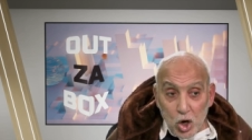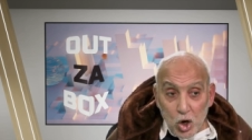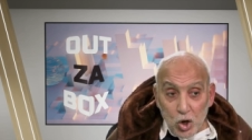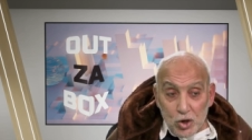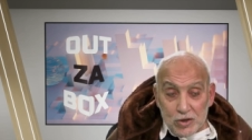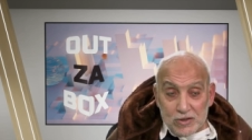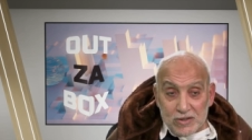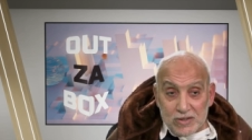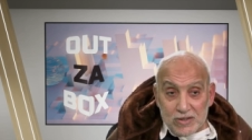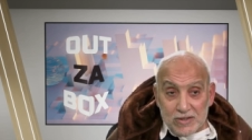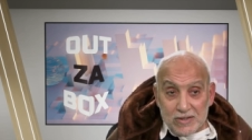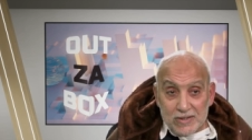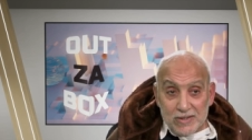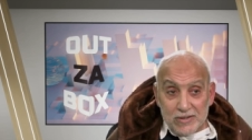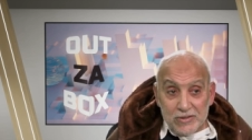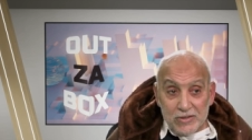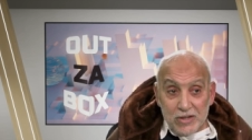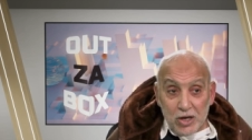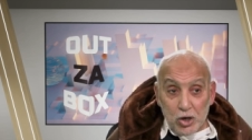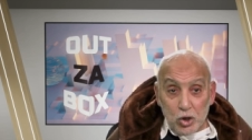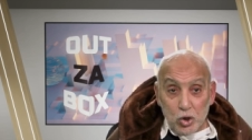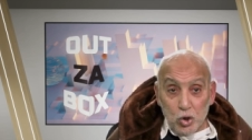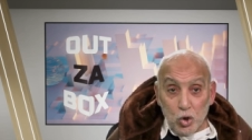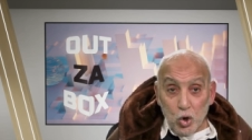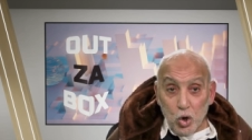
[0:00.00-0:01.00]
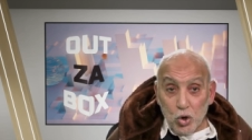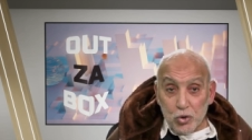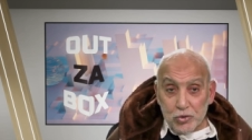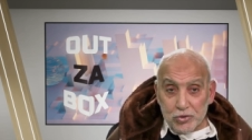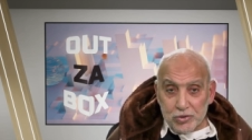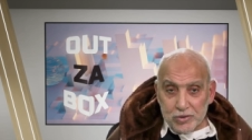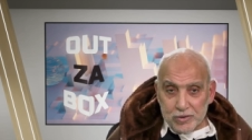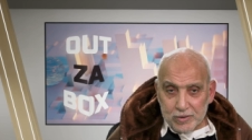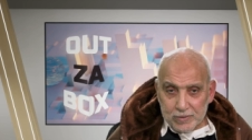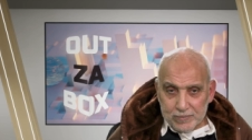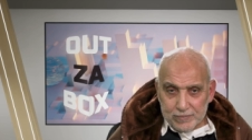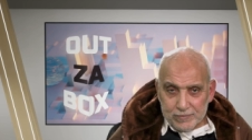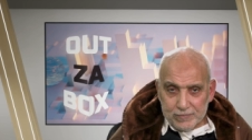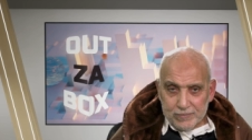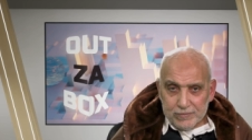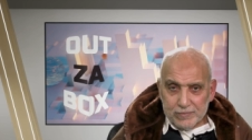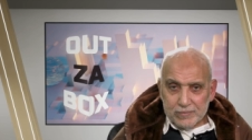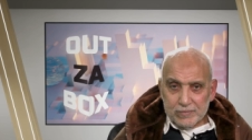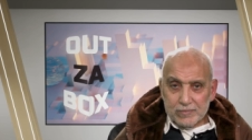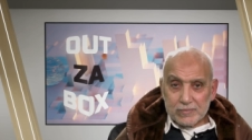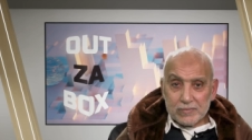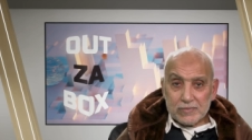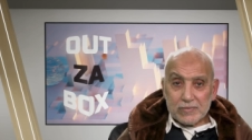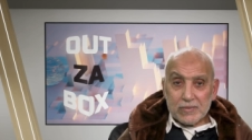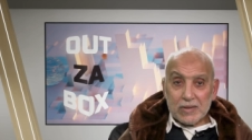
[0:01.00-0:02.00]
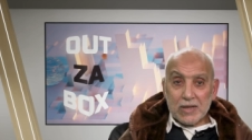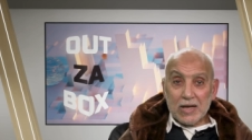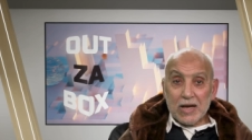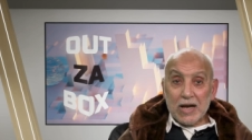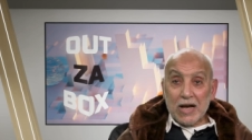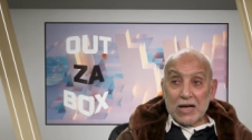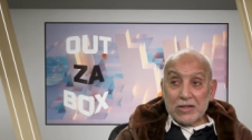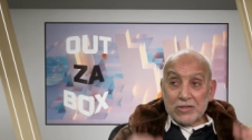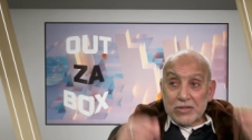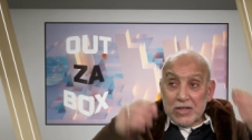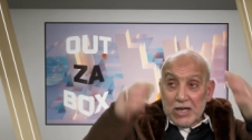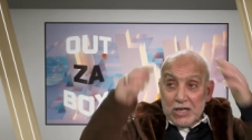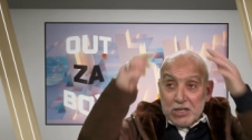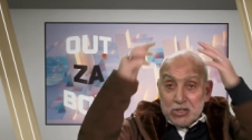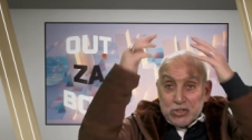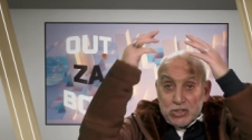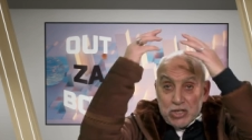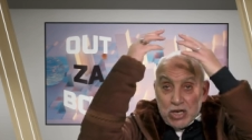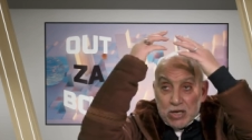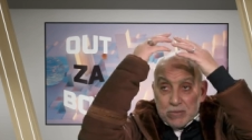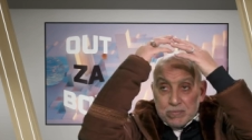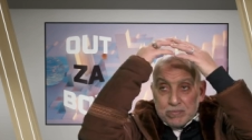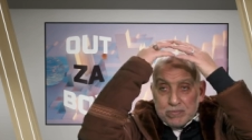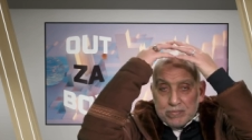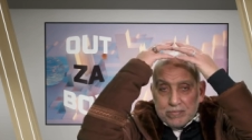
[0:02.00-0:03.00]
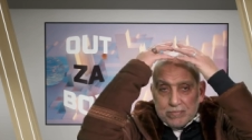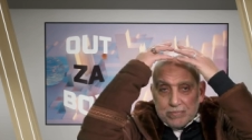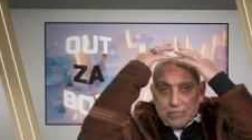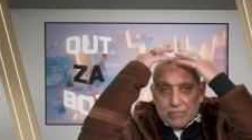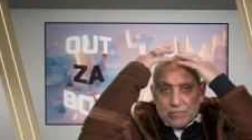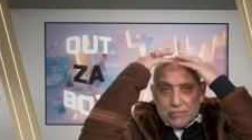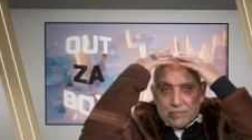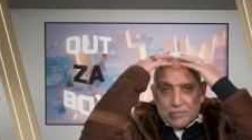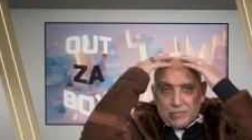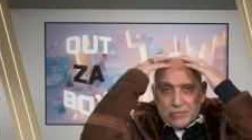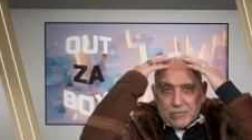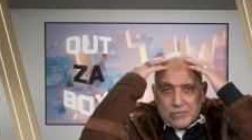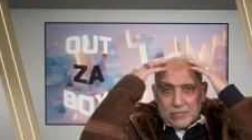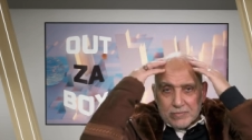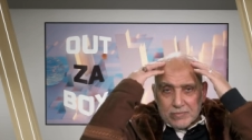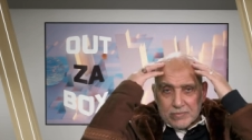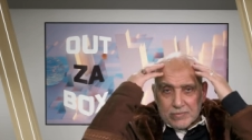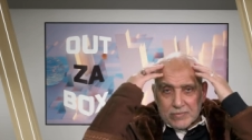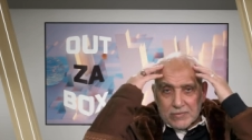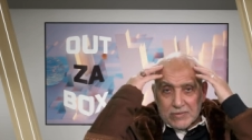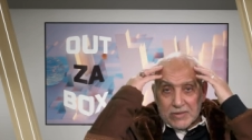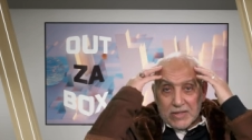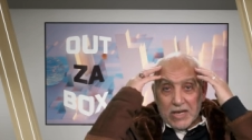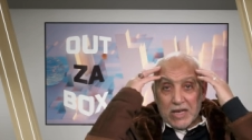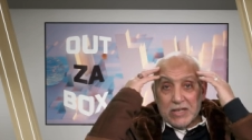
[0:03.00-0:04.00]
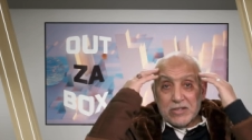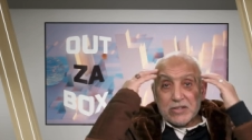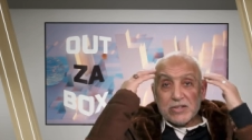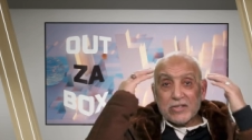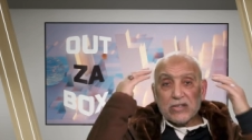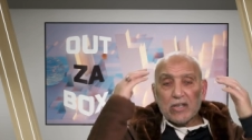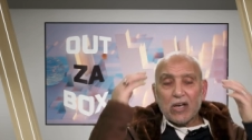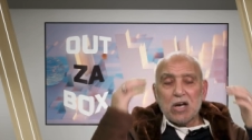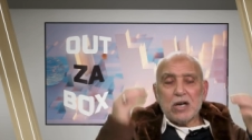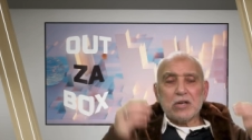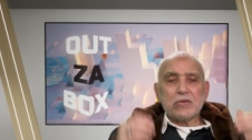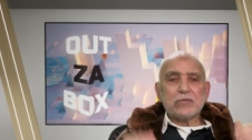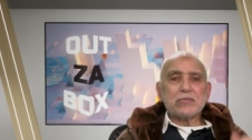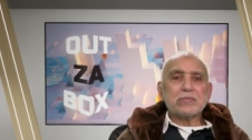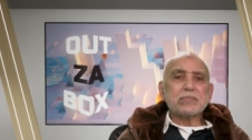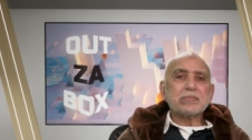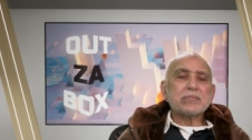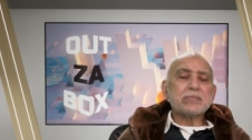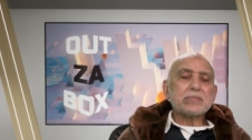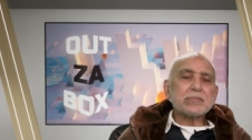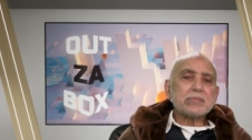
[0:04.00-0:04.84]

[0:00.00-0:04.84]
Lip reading: lost the clothes and the hijab, the headscarf.